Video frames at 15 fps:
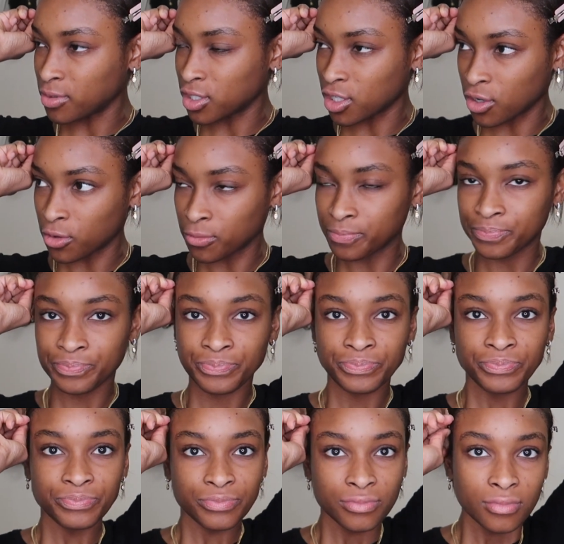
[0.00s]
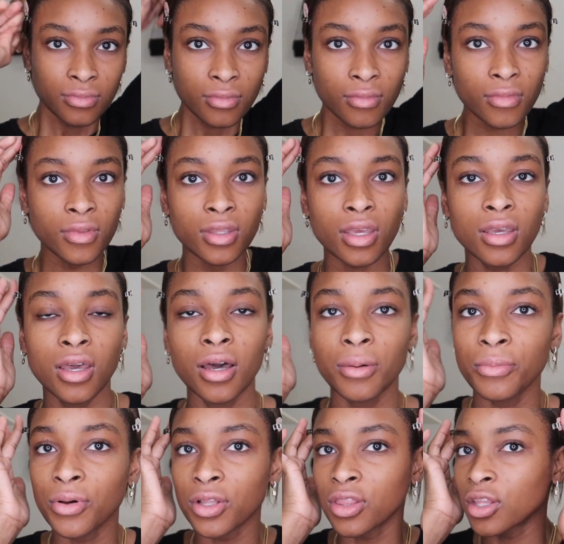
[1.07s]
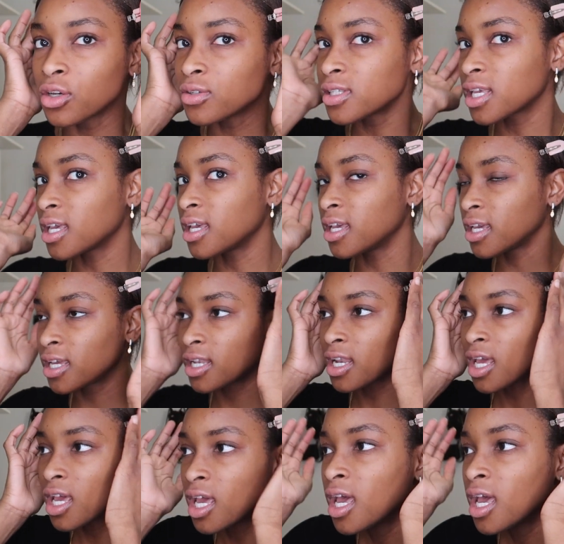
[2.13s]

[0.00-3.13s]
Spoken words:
So put those in.